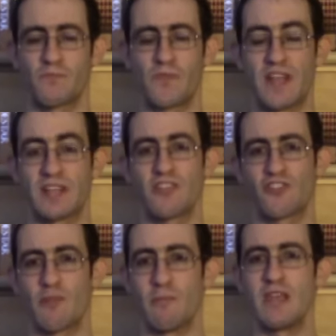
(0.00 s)
at
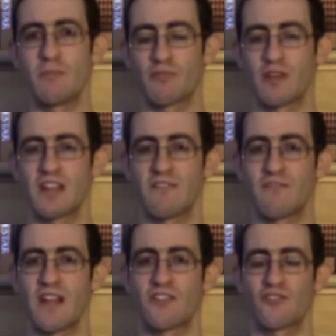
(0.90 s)
least to me, pretty
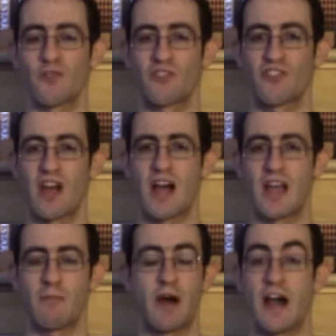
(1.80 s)
advanced for its
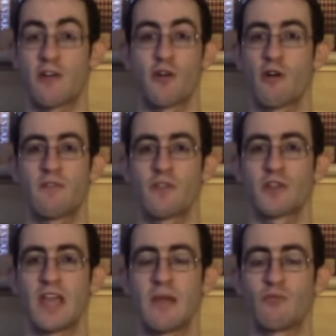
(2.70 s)
time. I don't know if other
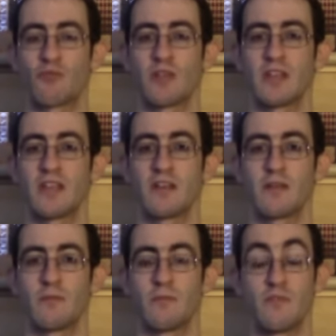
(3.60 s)
games really
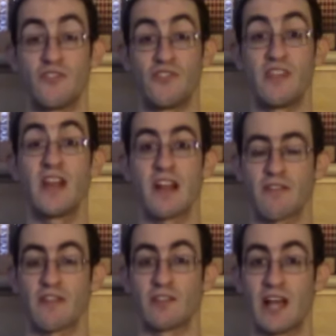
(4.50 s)
did
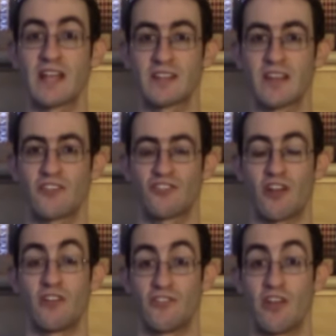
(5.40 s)
anything like this
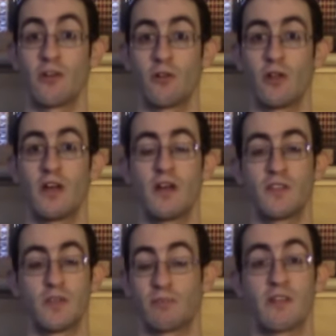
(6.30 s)
until
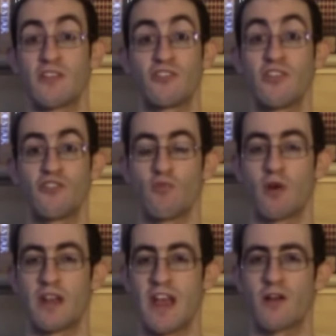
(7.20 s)
the PlayStation
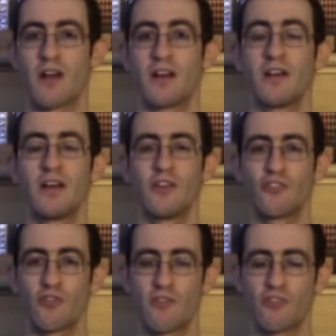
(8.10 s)
1 era.
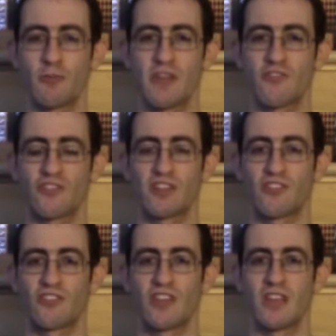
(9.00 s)
So this will be interesting to
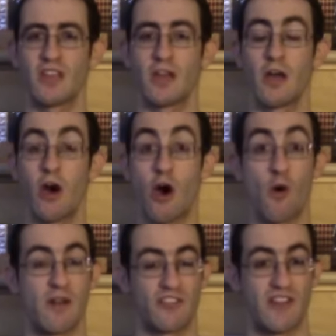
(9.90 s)
see.
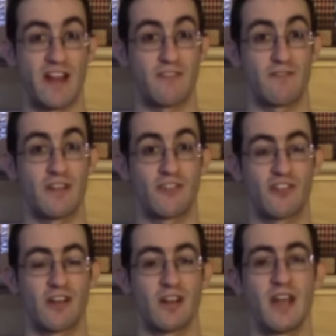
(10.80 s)
Oh, and as an added
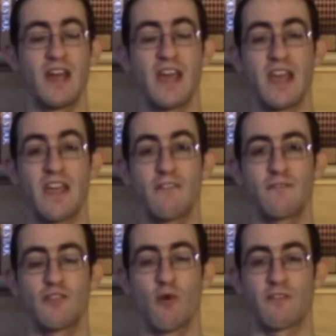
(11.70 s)
feature,
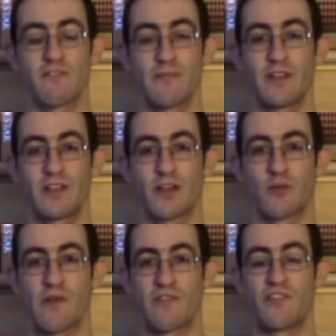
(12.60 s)
if you are familiar
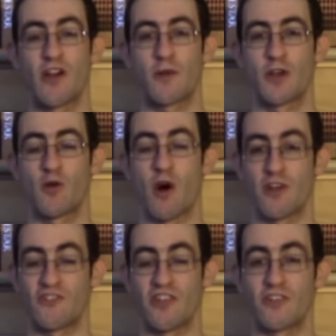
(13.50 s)
with Dario
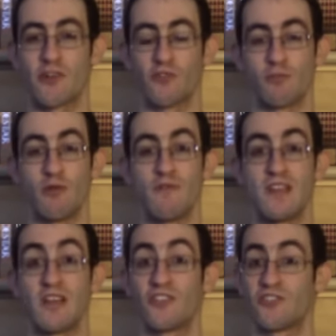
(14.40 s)
Argento's
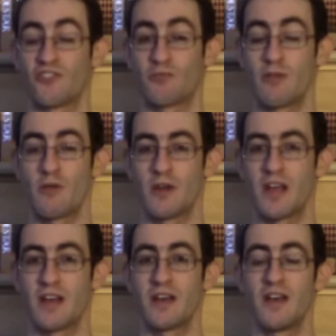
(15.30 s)
movie
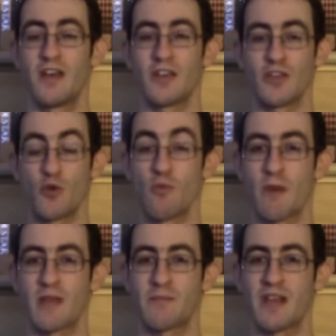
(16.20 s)
Suspiria, you
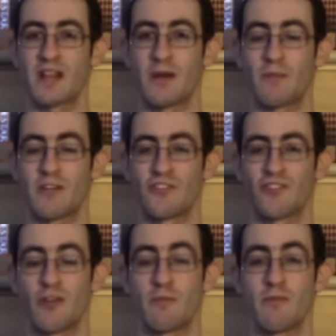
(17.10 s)
might pick up on
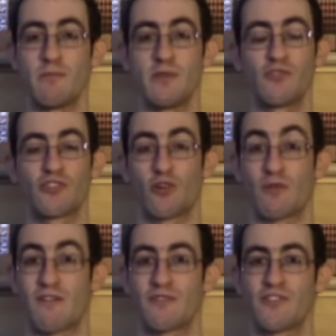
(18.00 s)
some musical
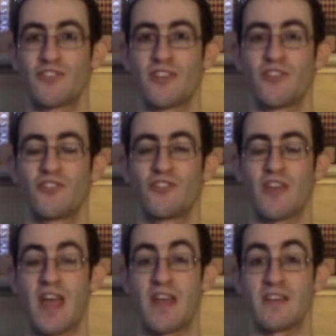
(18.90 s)
references
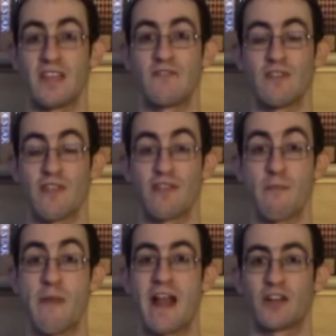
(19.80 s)
and even
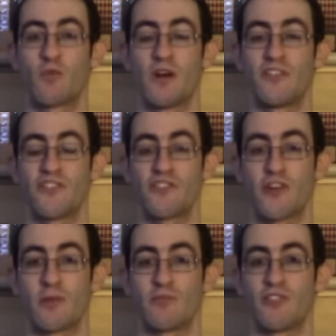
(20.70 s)
thematic ones in
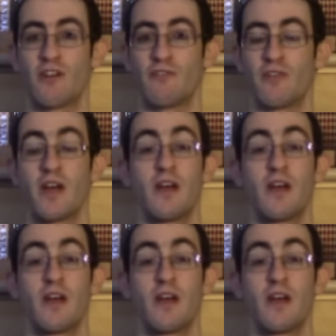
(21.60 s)
terms of